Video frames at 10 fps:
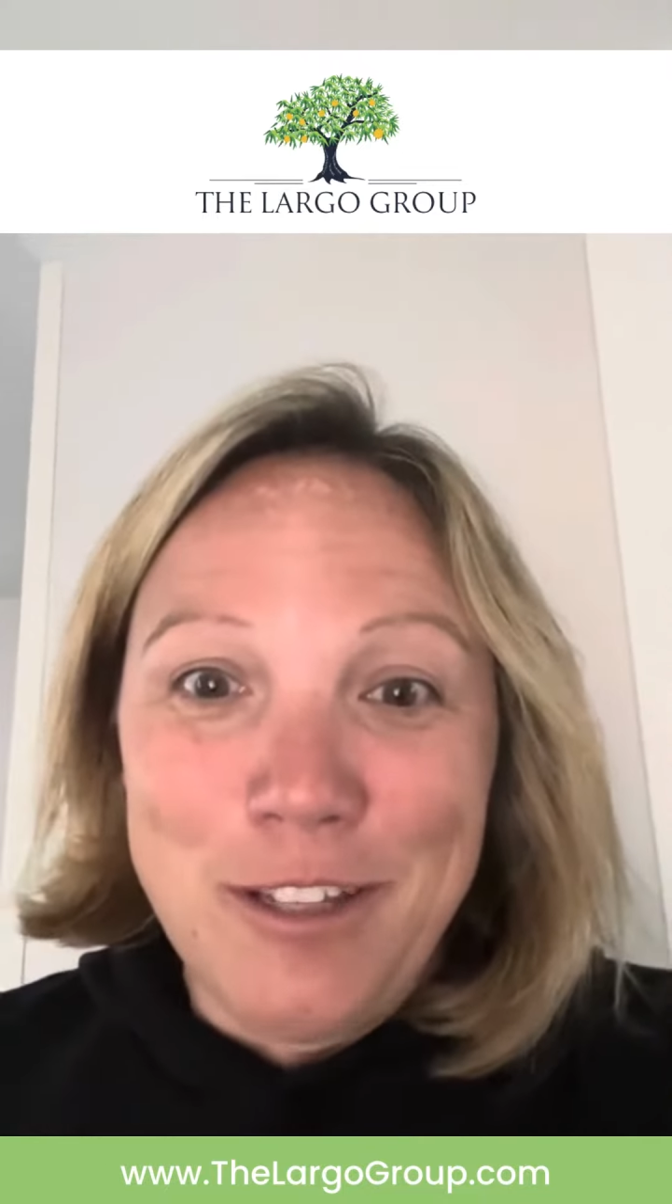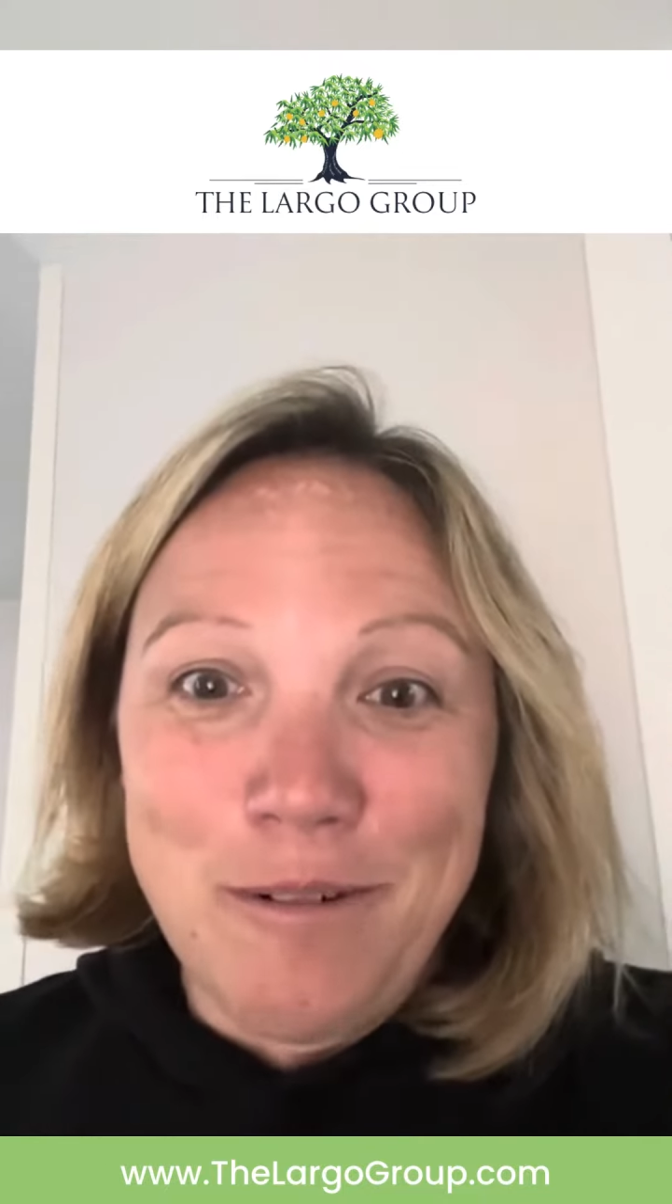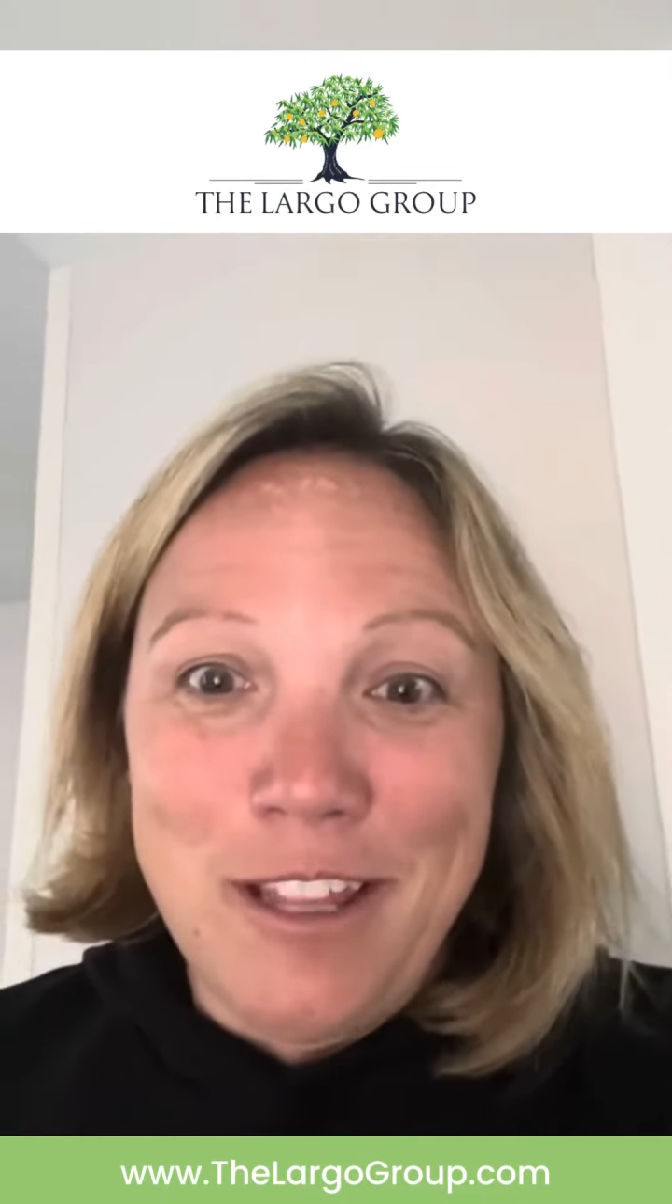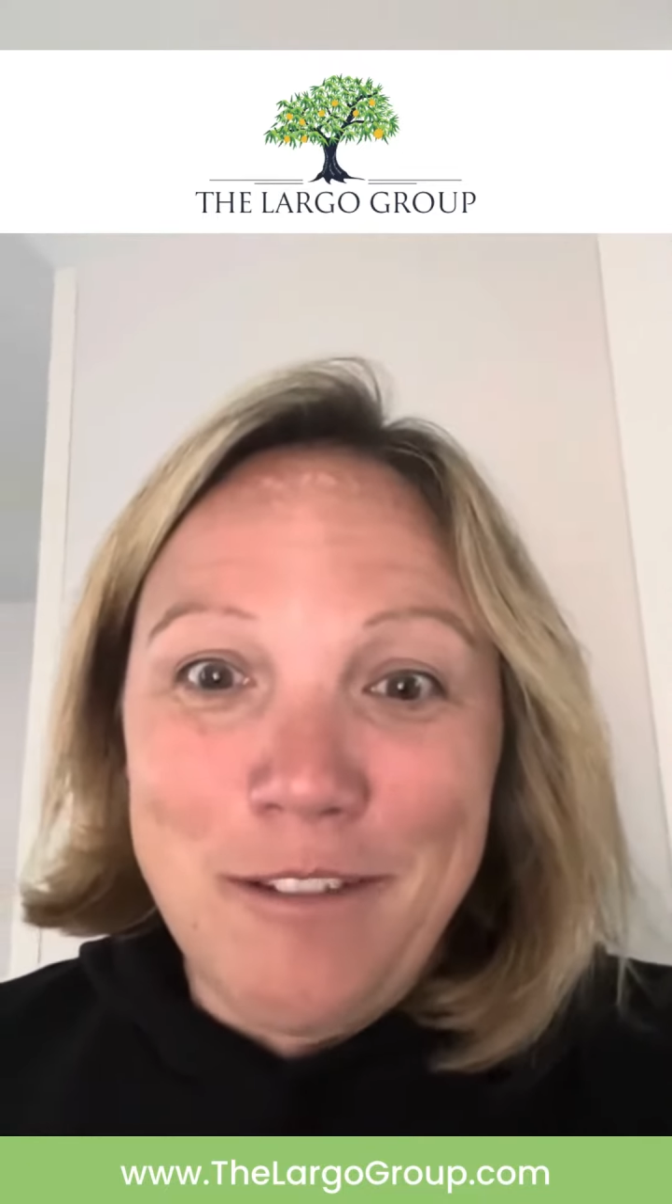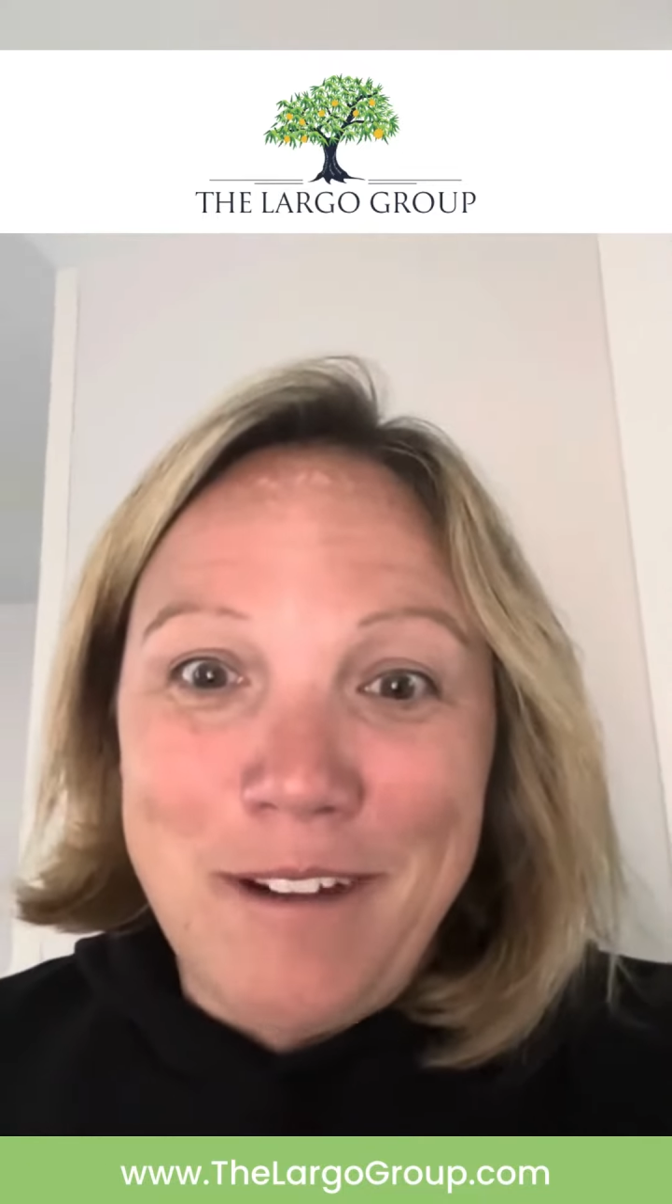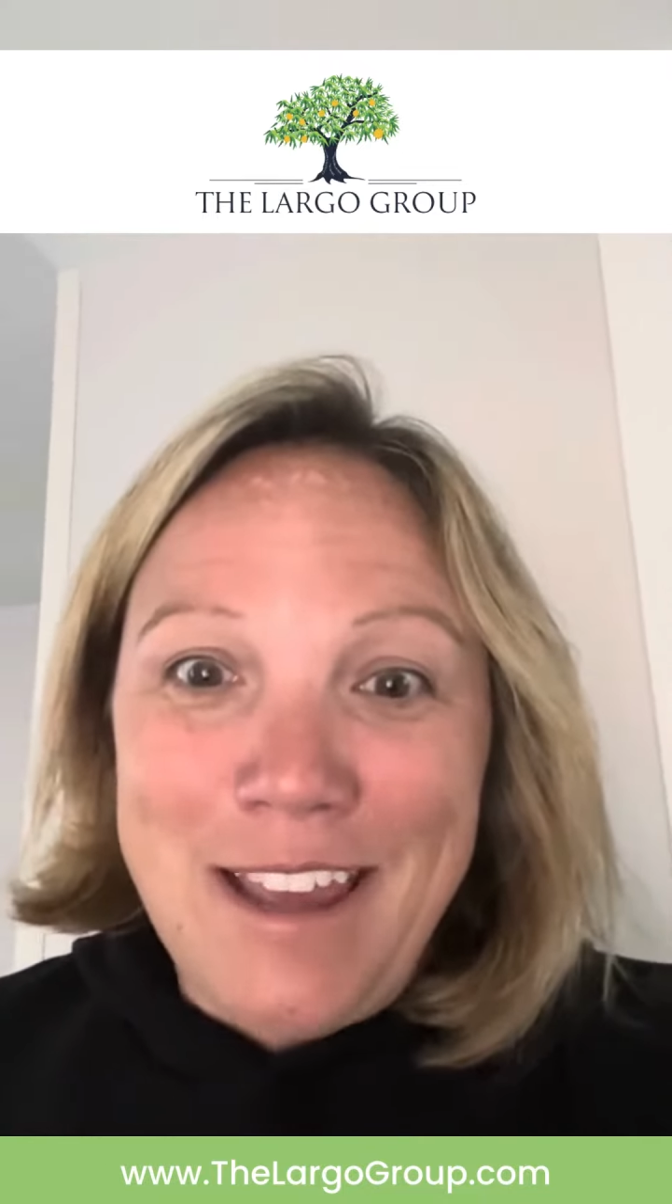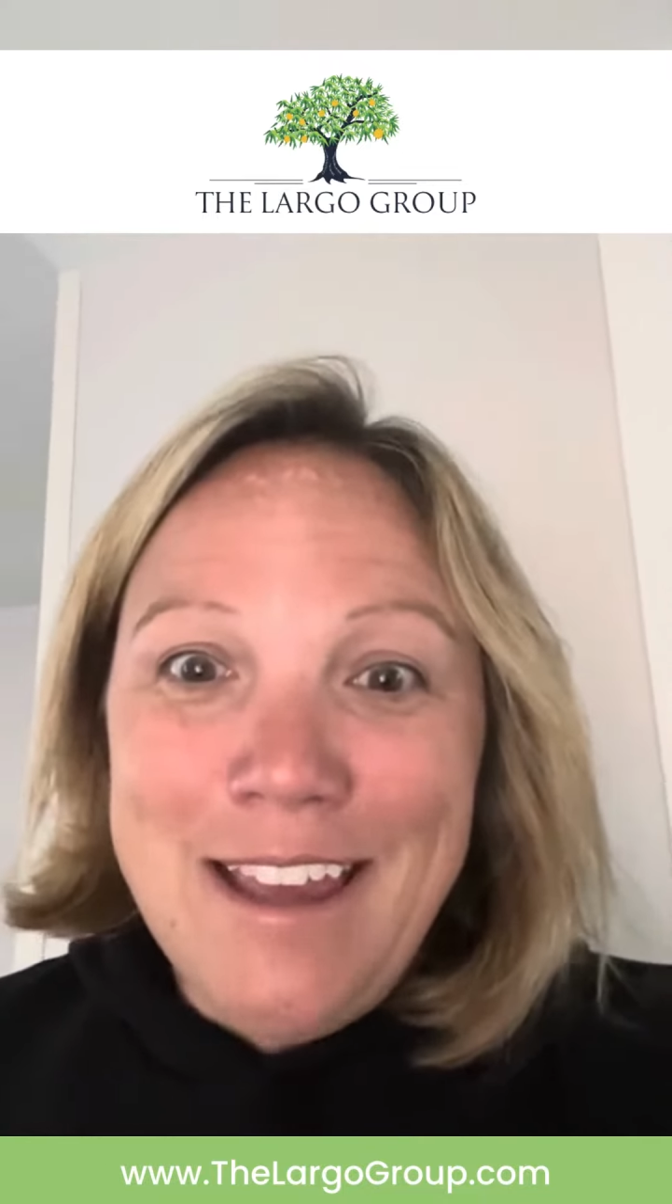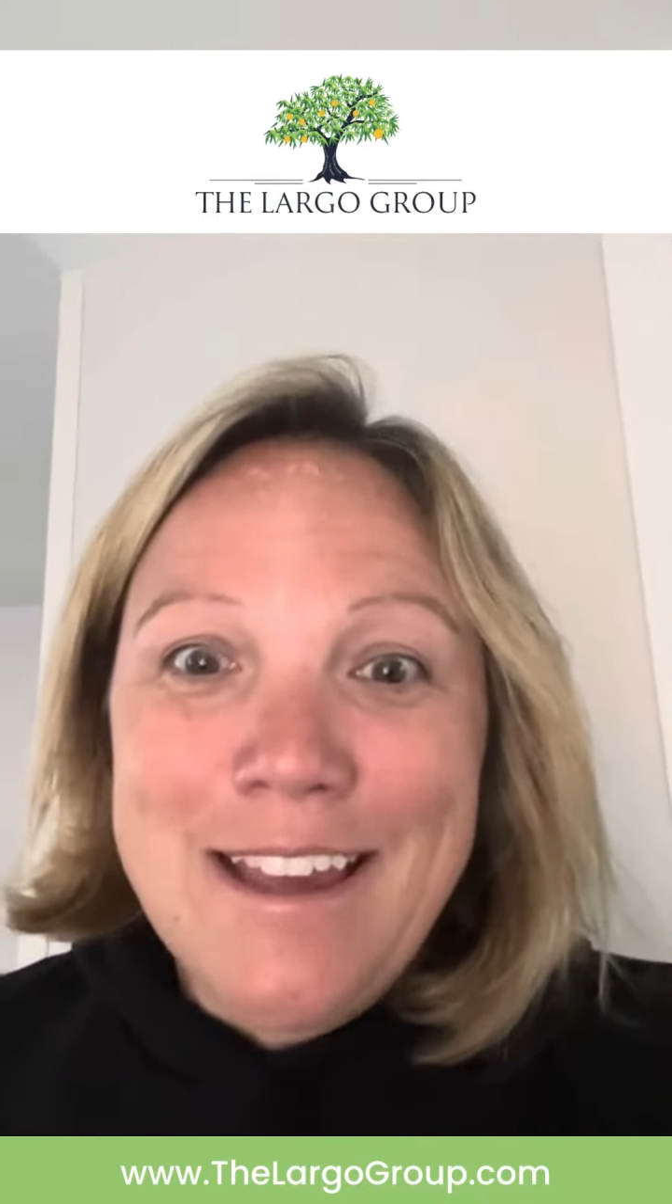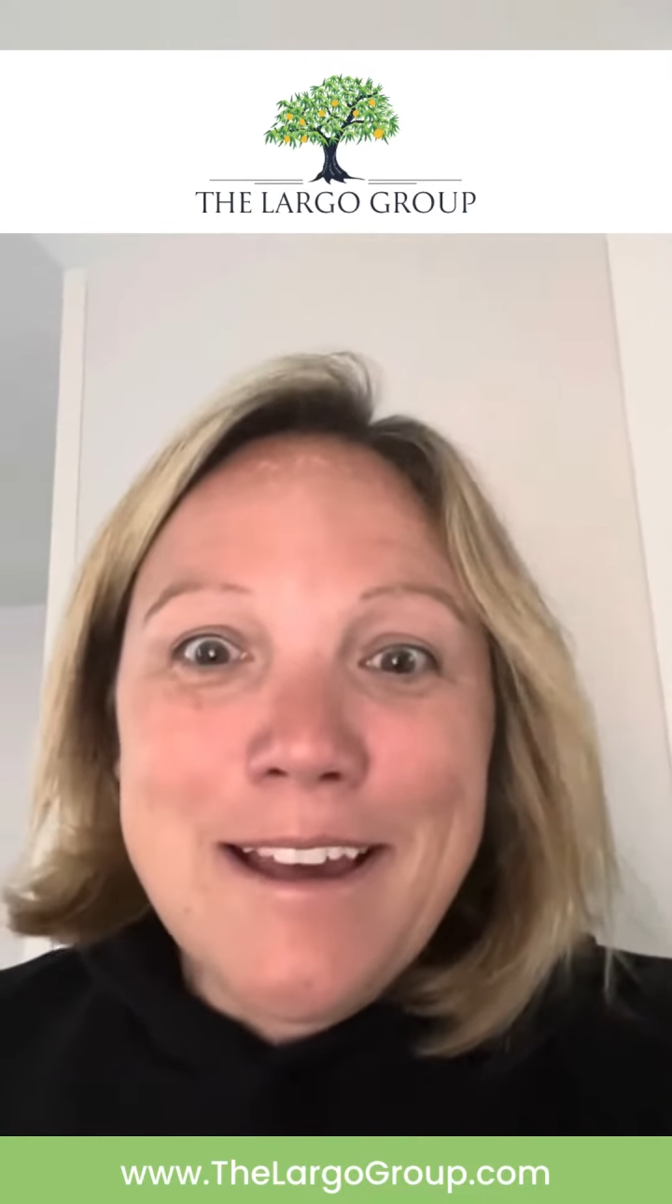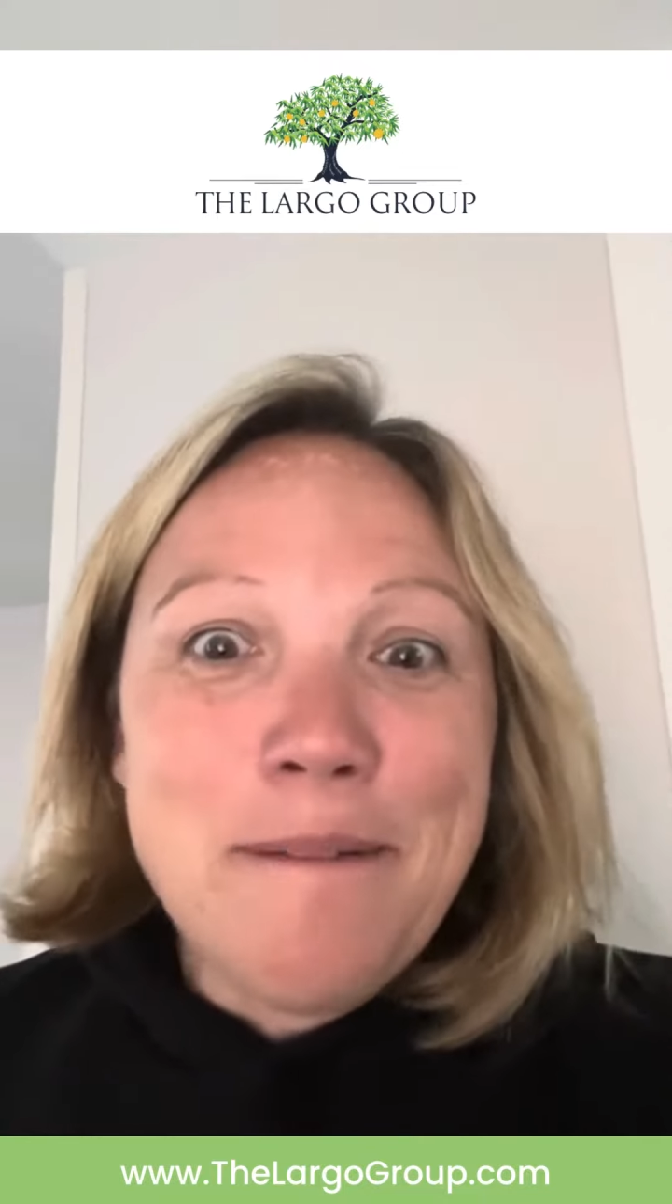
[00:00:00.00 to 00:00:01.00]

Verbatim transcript: twenty-three,